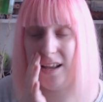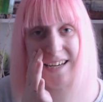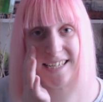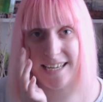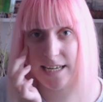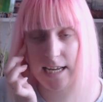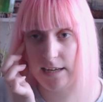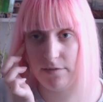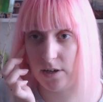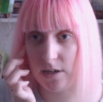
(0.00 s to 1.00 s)
And it didn't
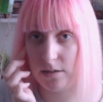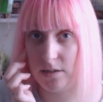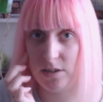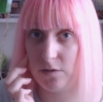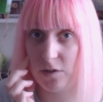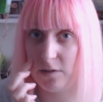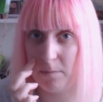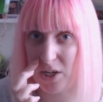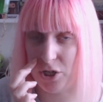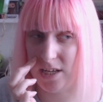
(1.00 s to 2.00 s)
even
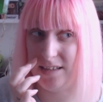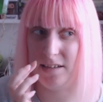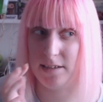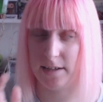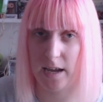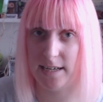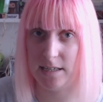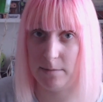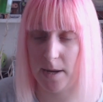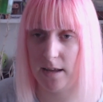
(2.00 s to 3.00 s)
smudge it in the
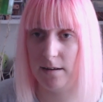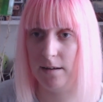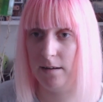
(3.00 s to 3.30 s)
slightest bit.